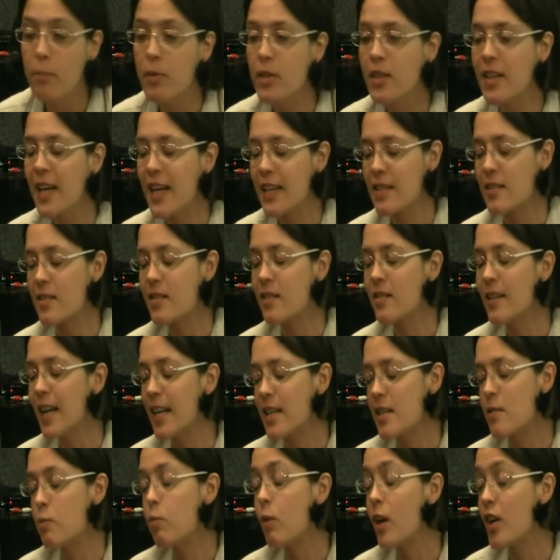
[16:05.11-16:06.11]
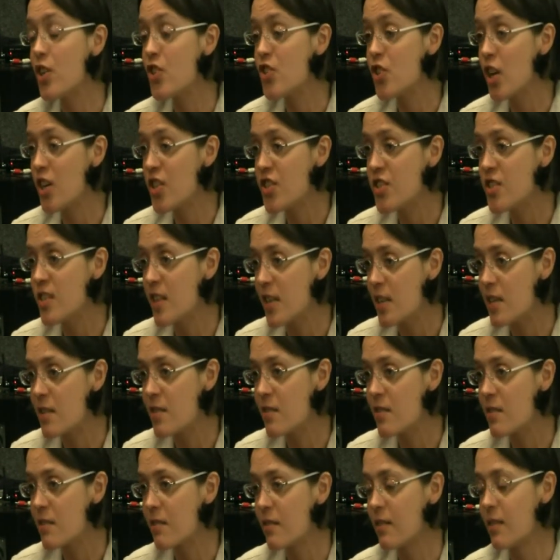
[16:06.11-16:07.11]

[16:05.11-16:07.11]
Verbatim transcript: But that's that's what justice